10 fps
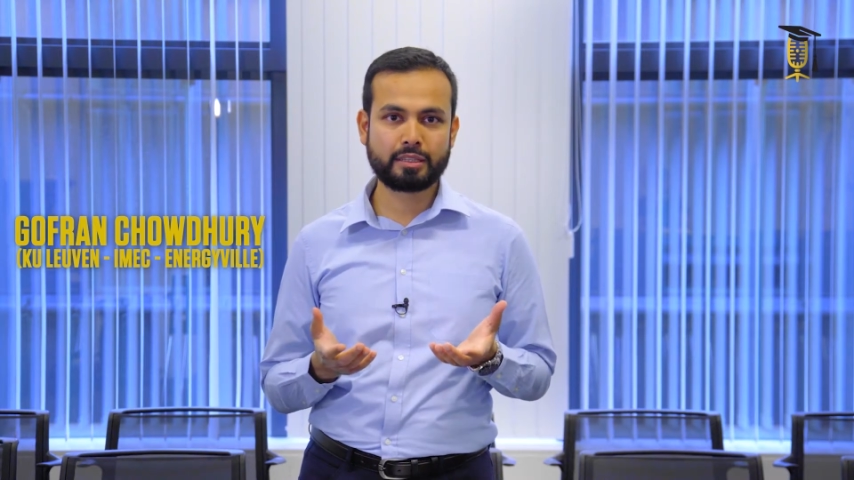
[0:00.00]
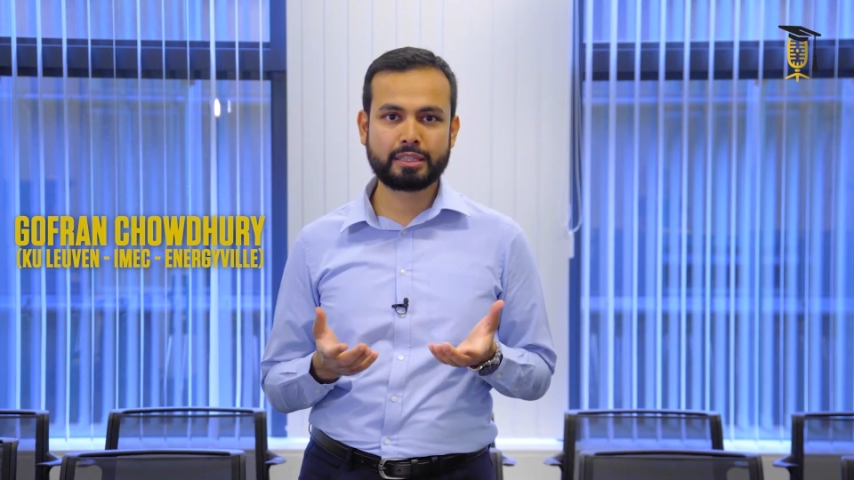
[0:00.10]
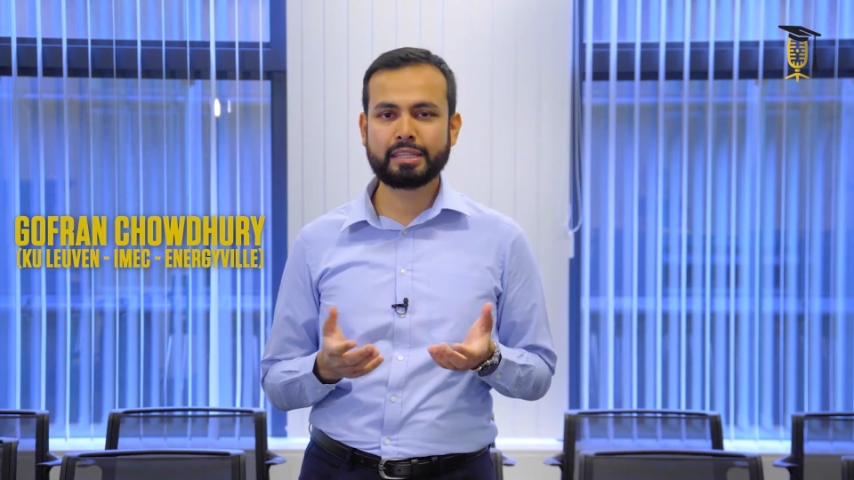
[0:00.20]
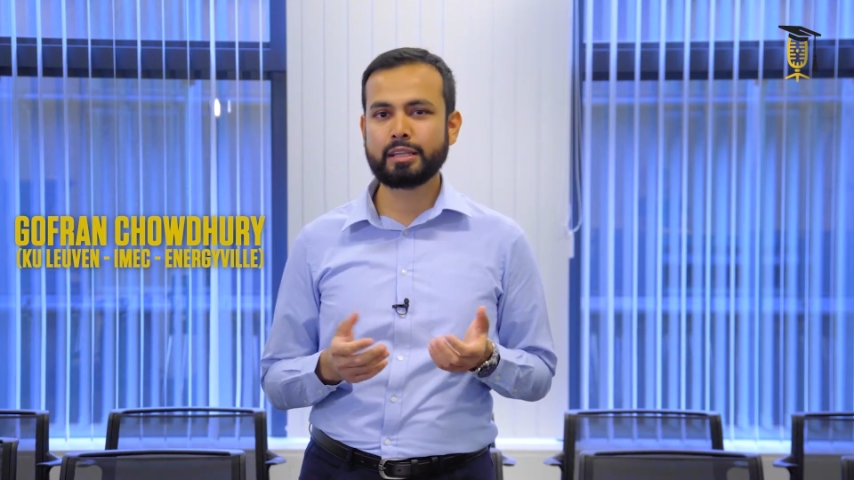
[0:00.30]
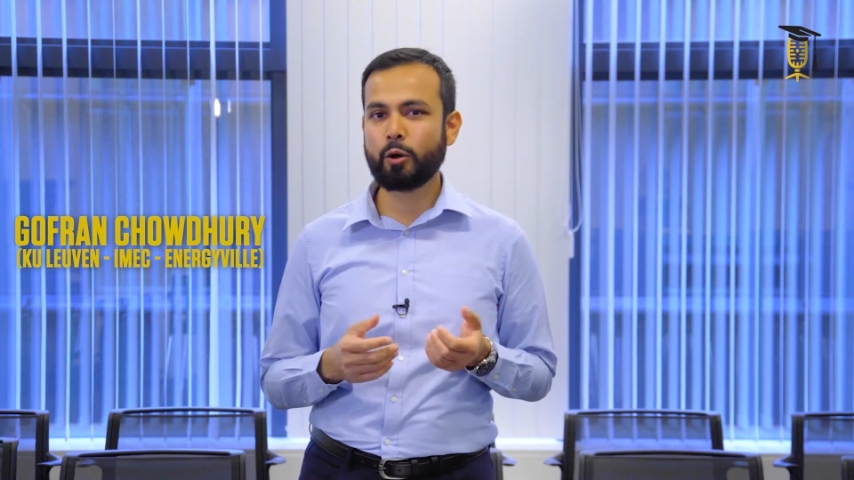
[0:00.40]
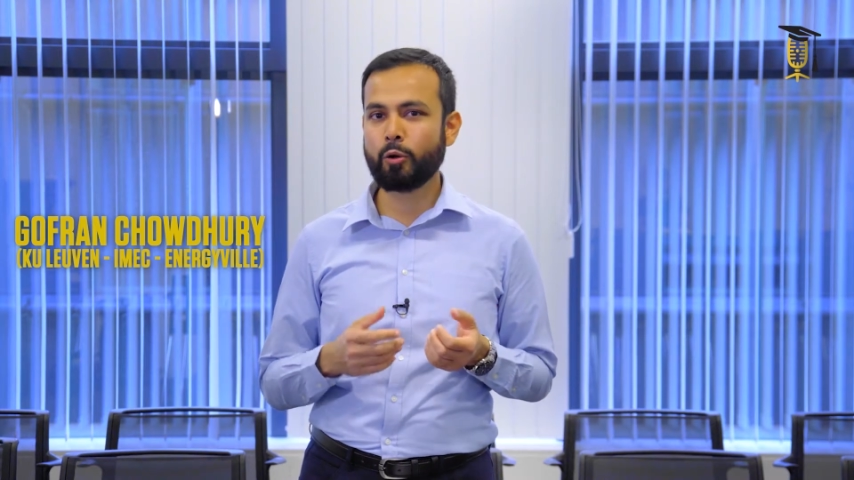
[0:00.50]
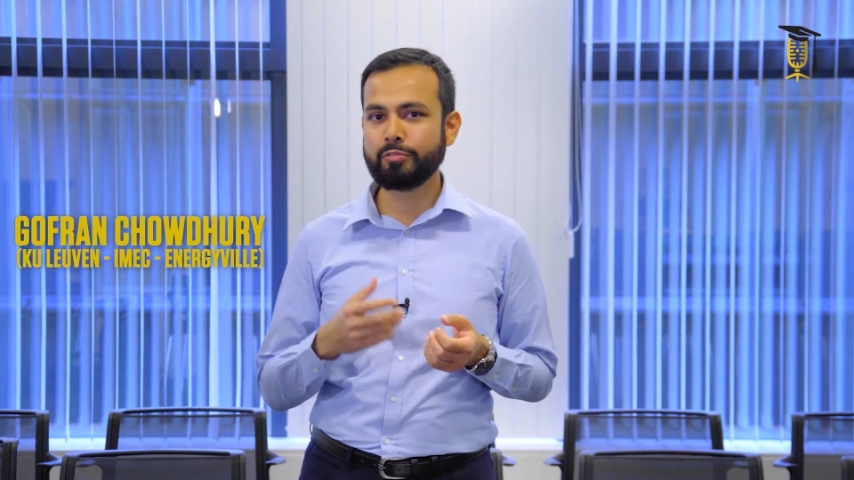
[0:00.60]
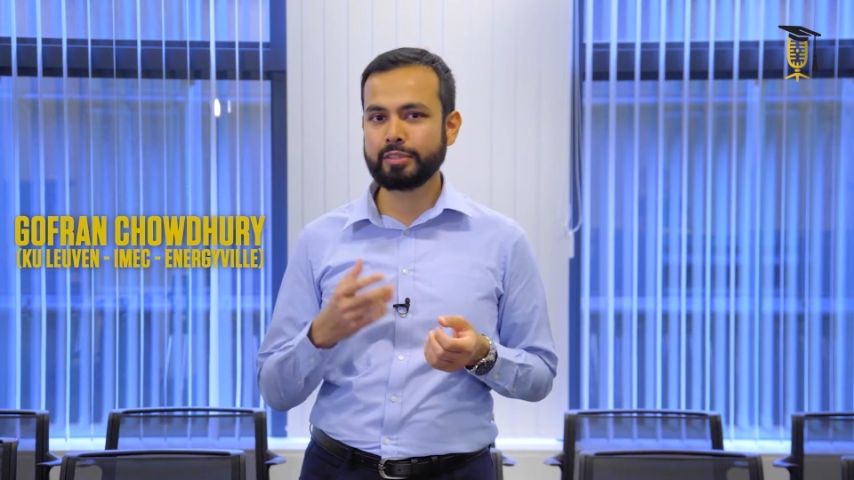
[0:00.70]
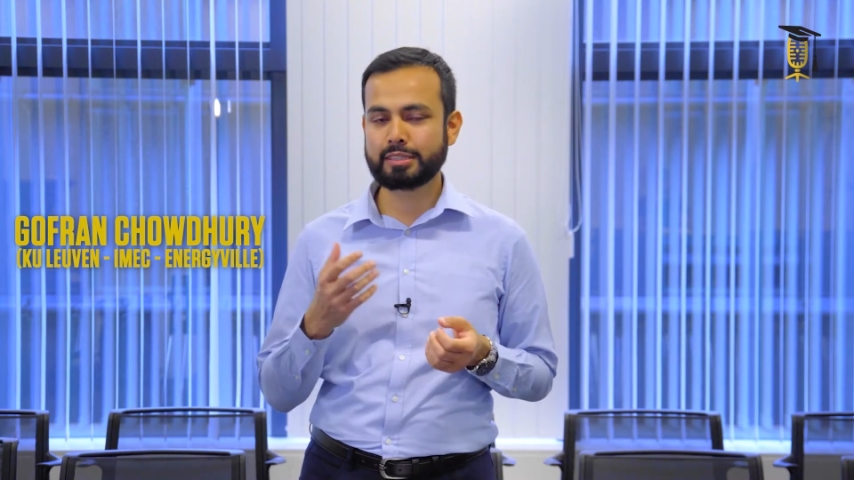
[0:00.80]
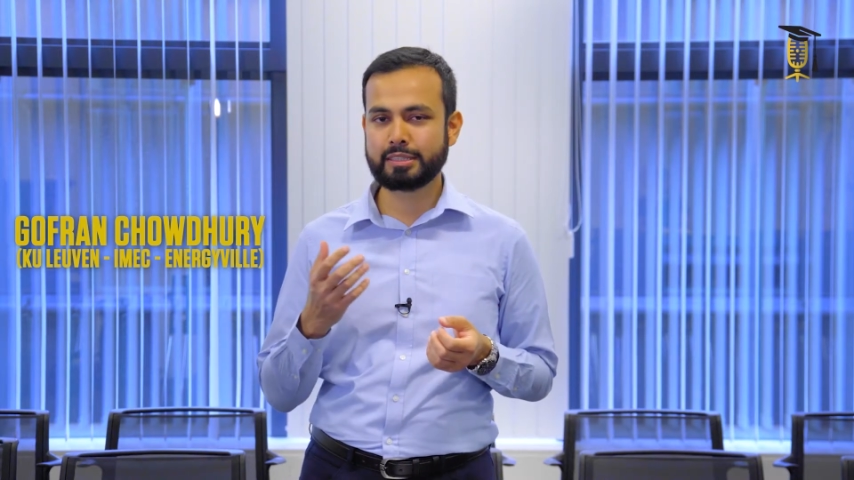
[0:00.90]
then the
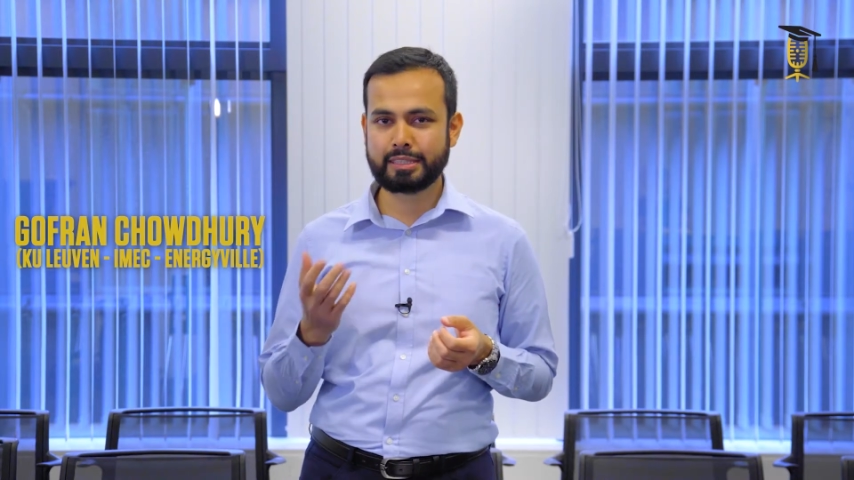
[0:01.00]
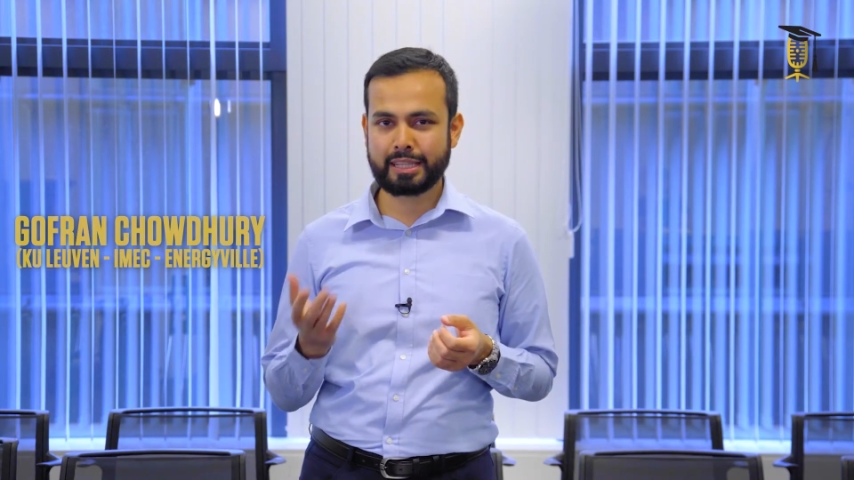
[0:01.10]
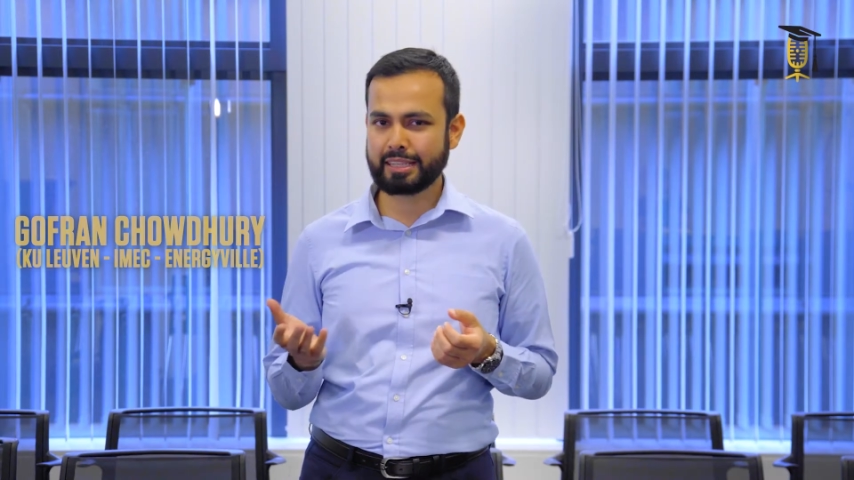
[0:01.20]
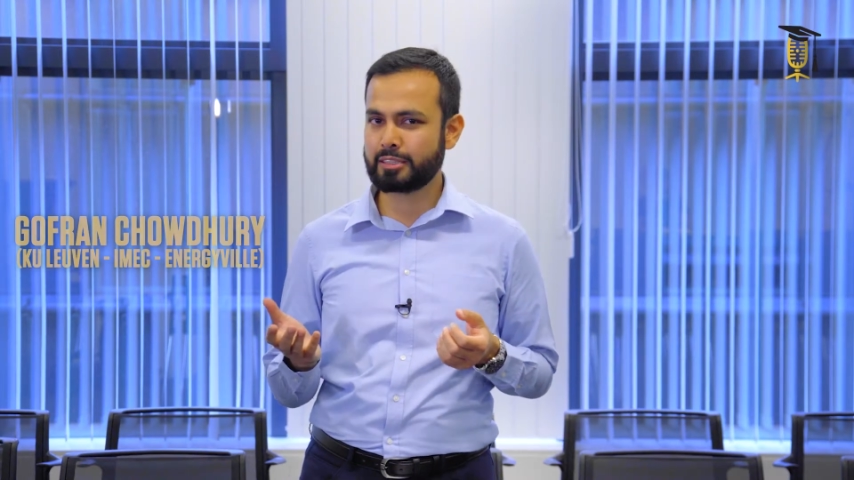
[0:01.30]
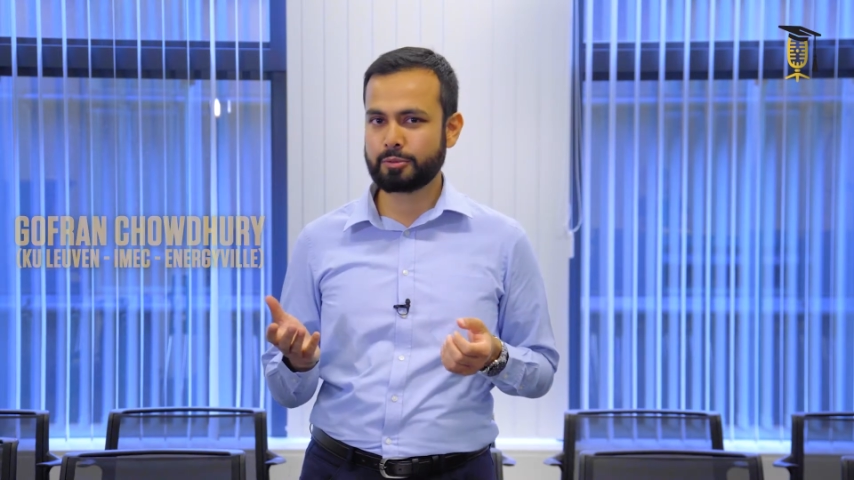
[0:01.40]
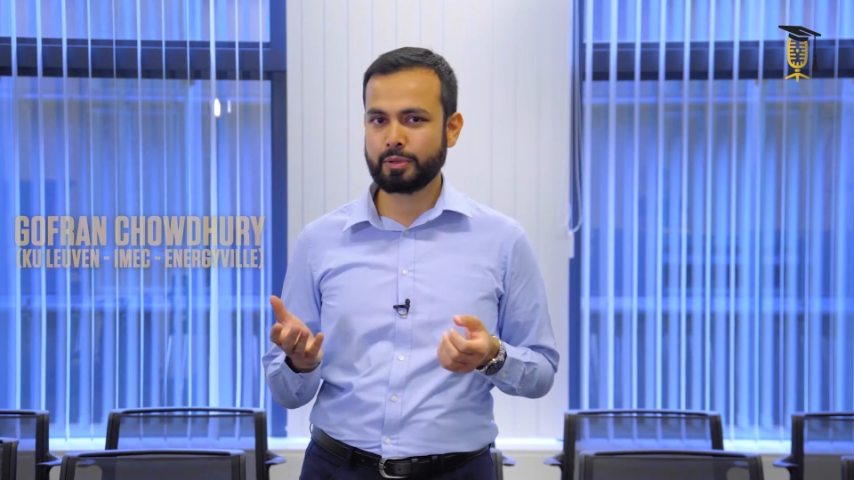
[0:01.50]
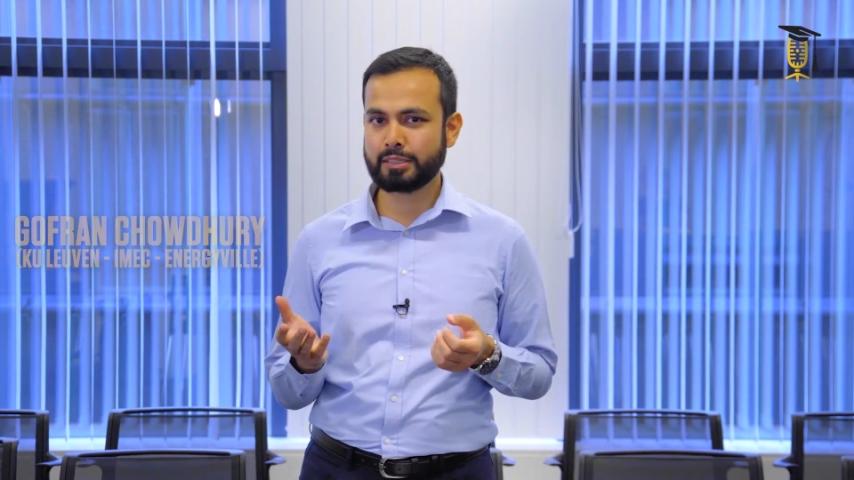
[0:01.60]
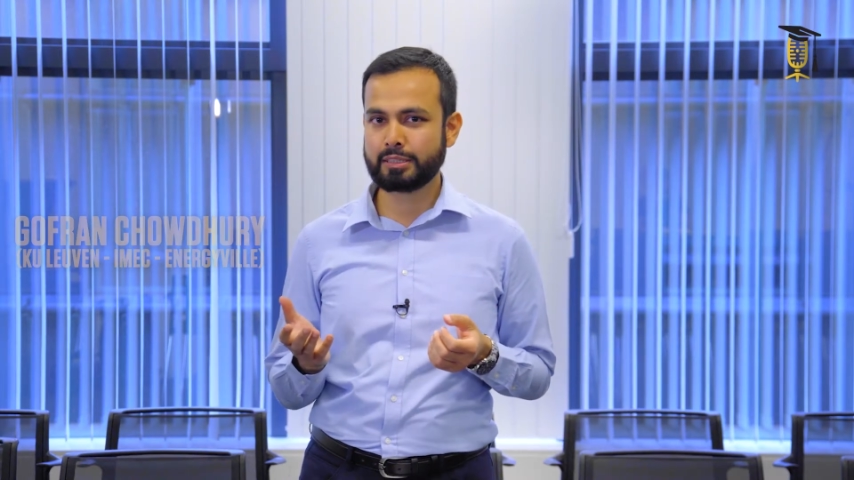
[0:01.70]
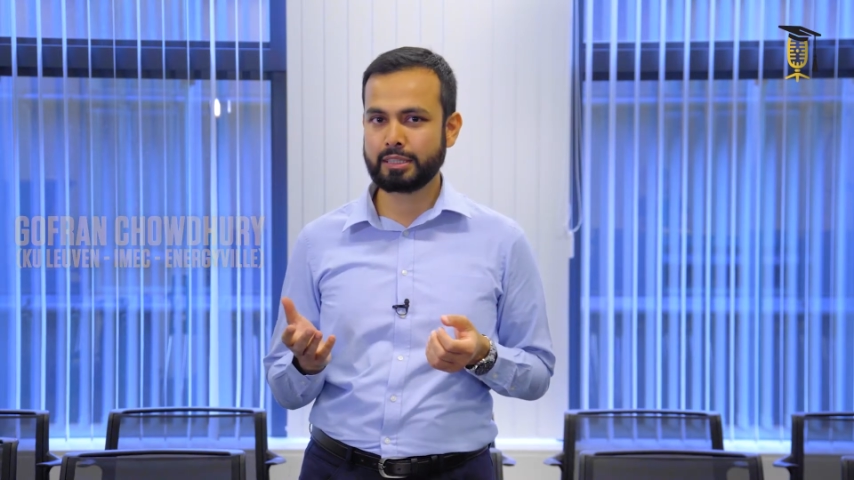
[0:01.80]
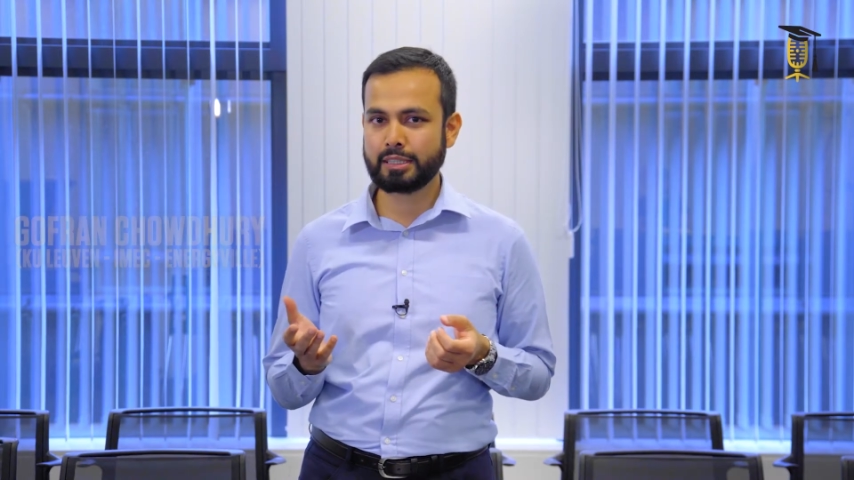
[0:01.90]
obvious next
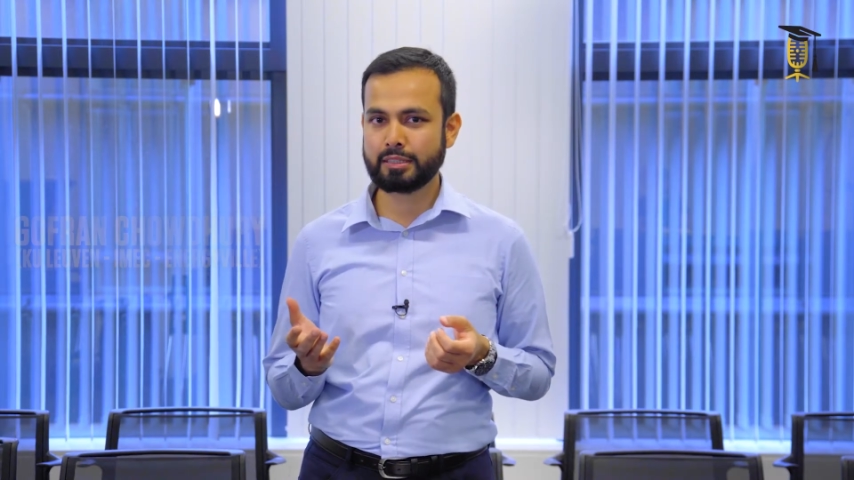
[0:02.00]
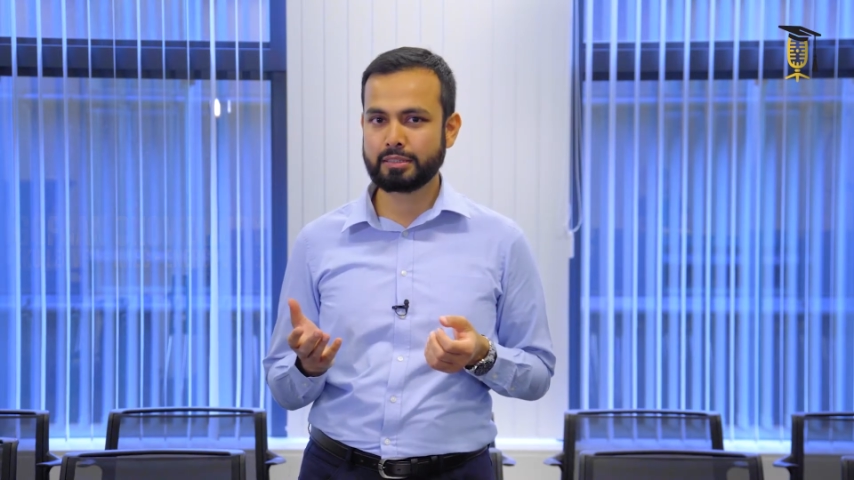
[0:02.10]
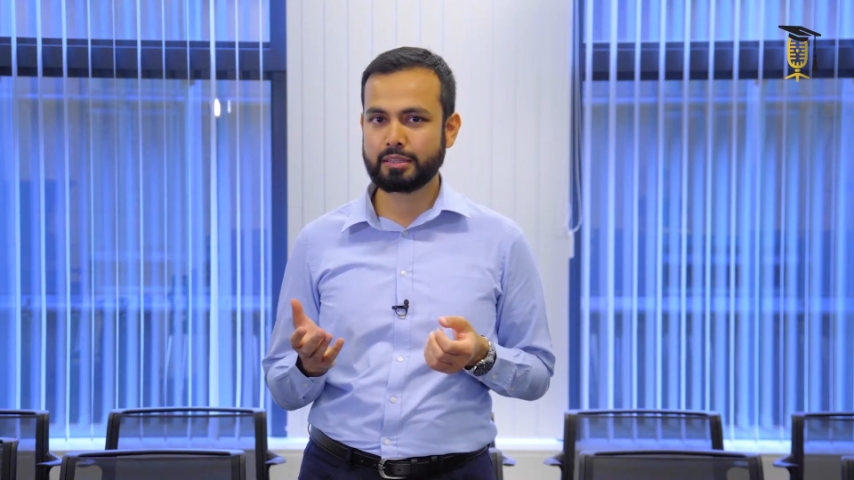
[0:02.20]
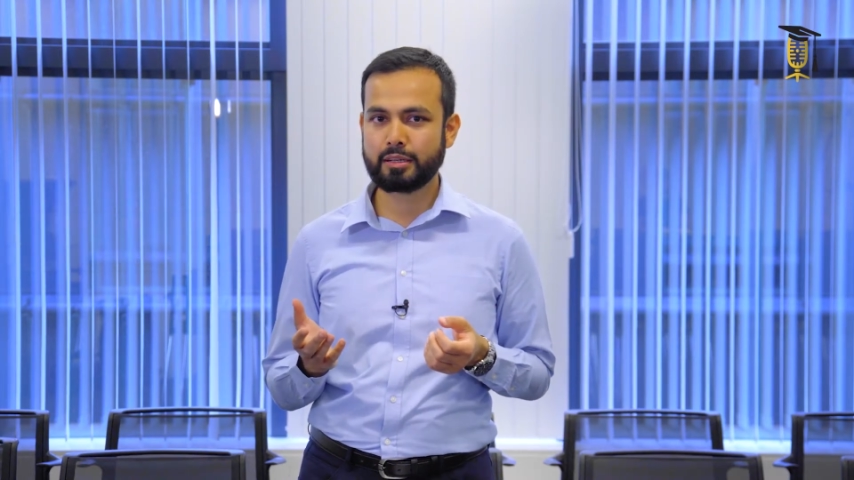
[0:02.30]
question is